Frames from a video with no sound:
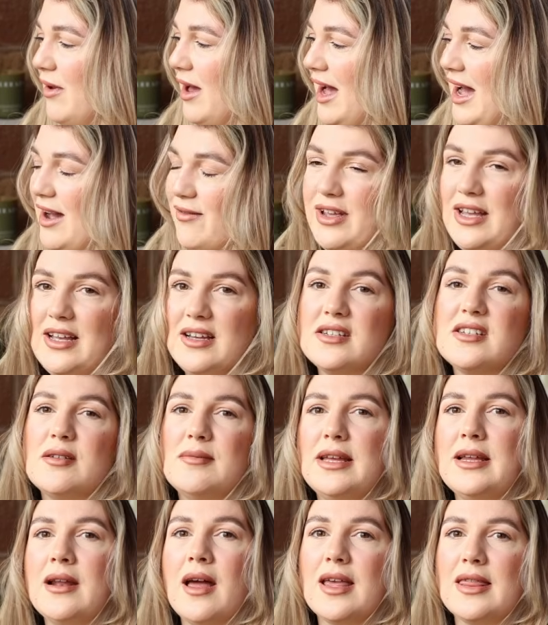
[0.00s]
Having
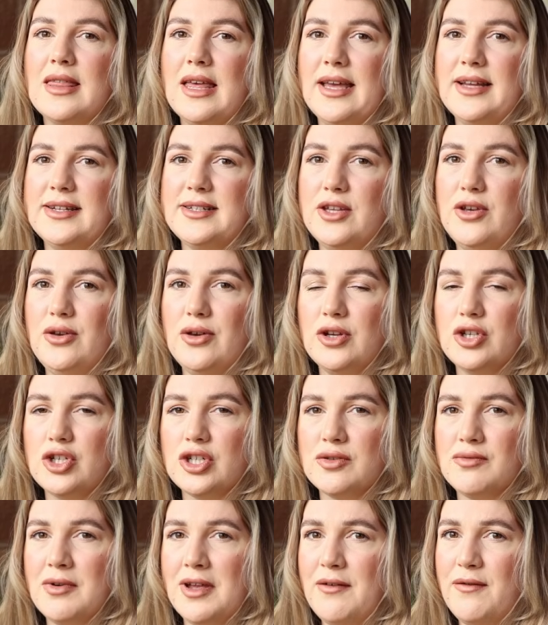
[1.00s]
something like this that you can
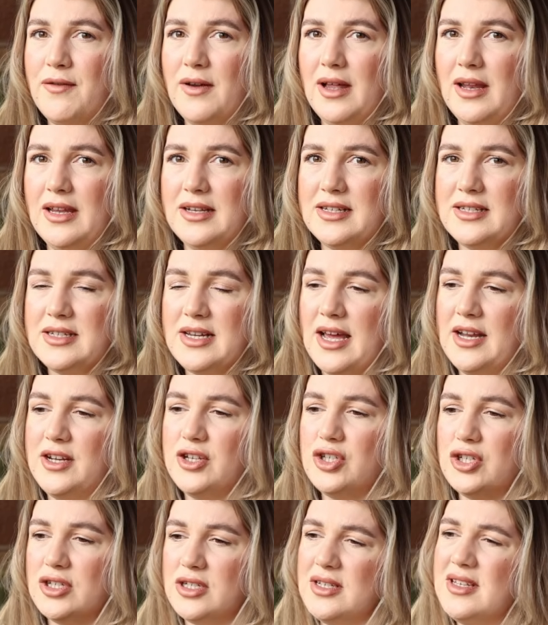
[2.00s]
just refill instead
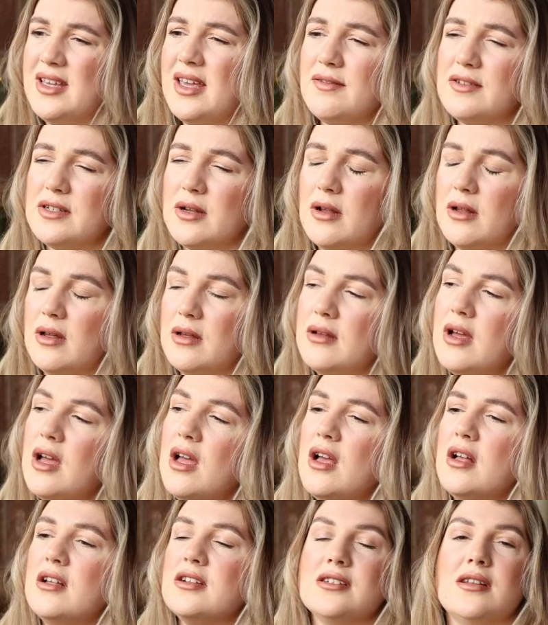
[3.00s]
just gives a
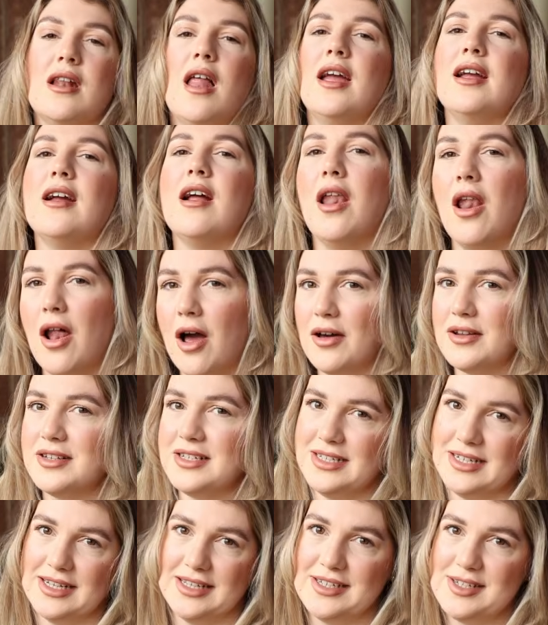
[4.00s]
slight
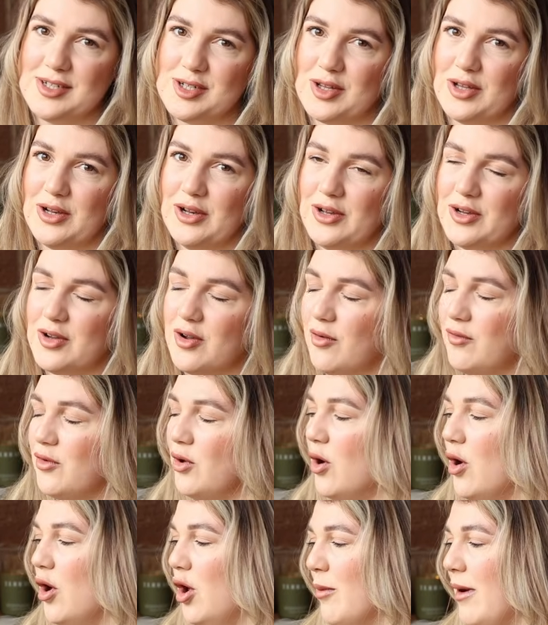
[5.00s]
classiness to the look of
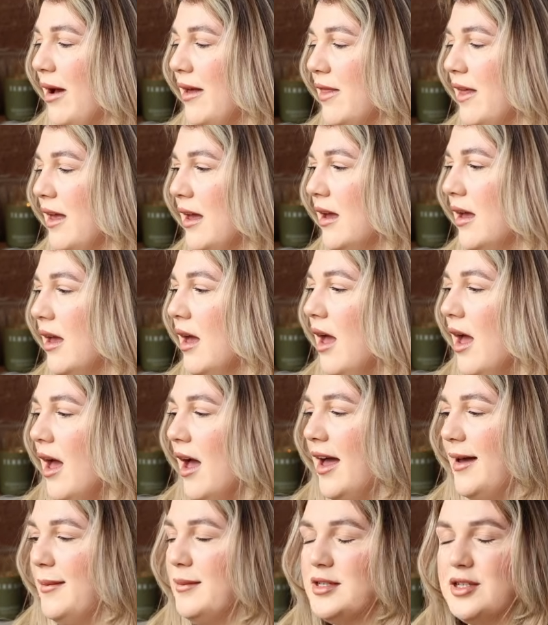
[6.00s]
your home, I think.
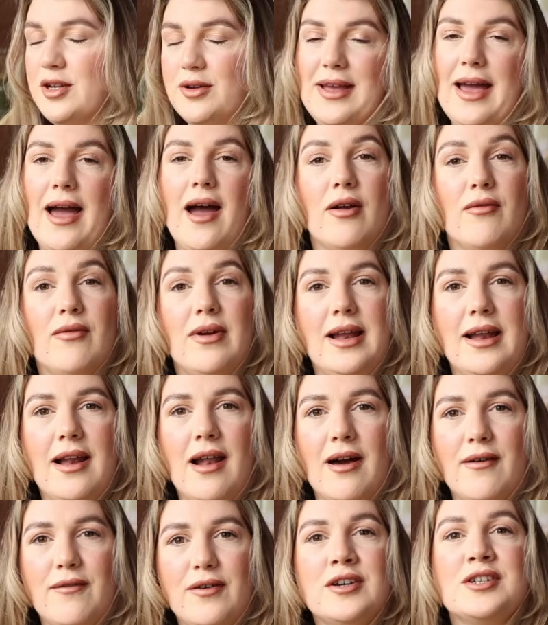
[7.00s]
So yeah, I really
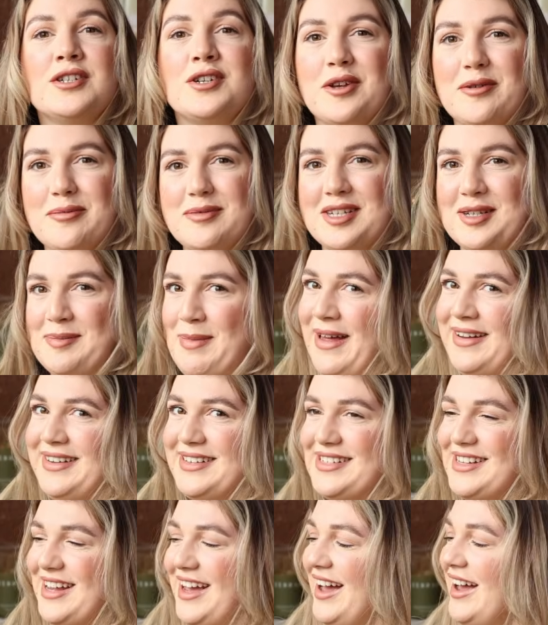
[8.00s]
love a soap
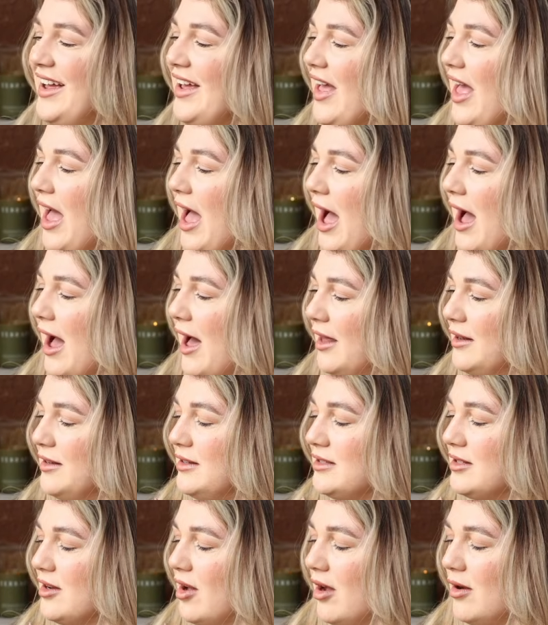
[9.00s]
dispenser,
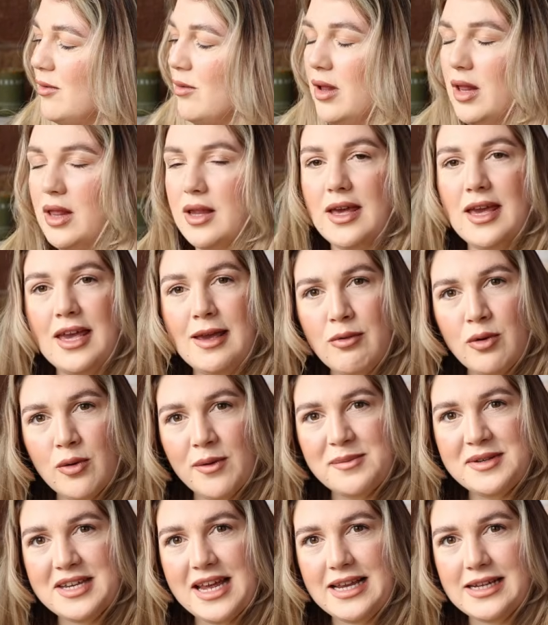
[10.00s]
and I will keep you
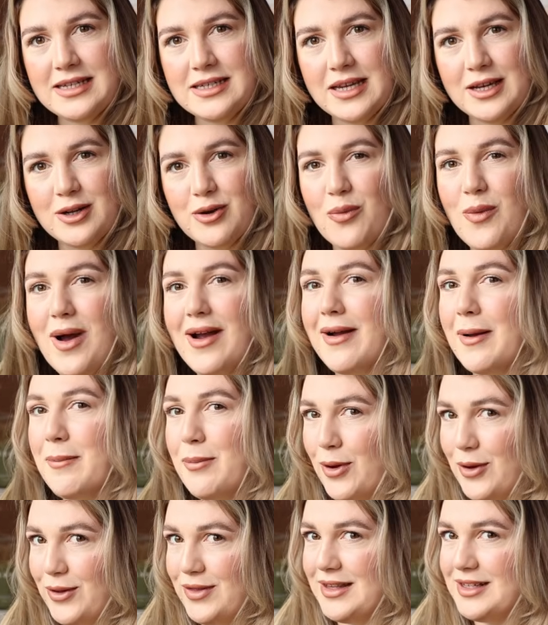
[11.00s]
updated on where I
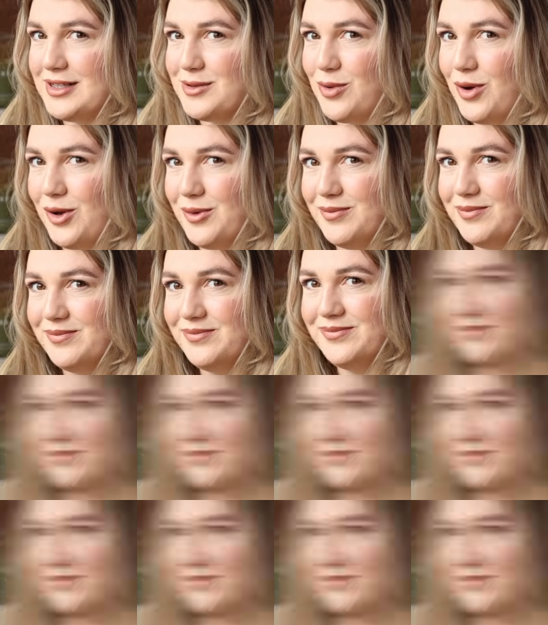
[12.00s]
put this one.